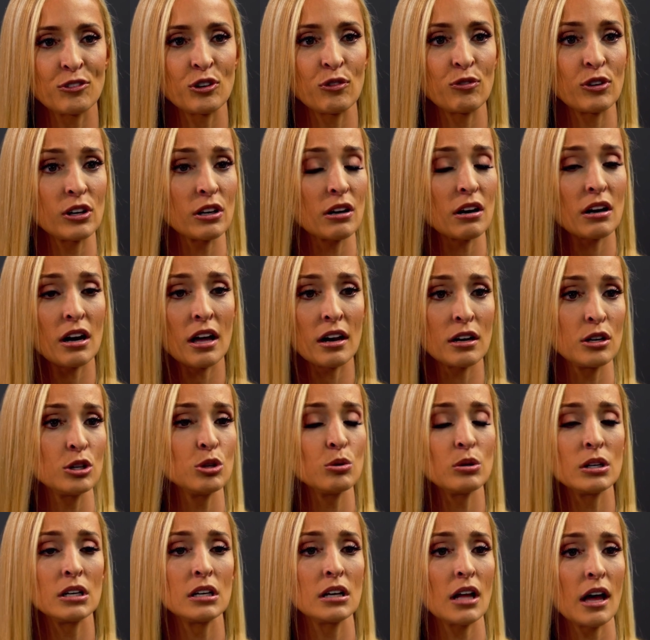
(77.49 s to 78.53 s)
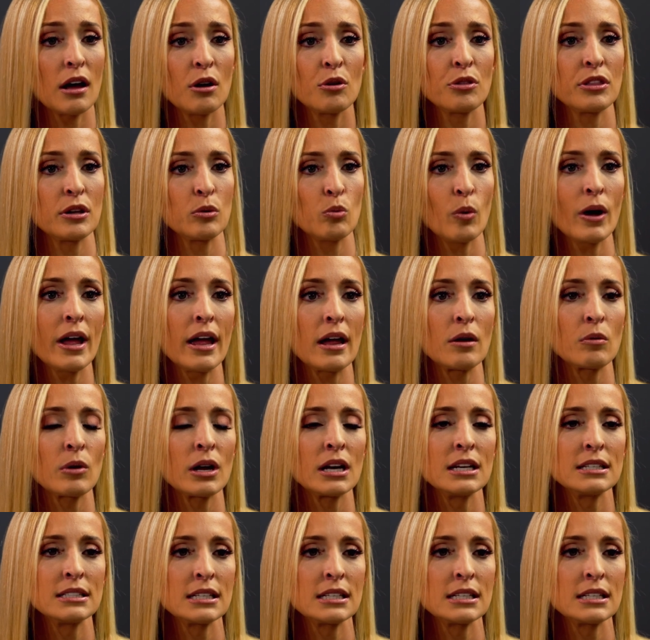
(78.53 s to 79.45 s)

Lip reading: to figure out how to do it in a healthy way, right?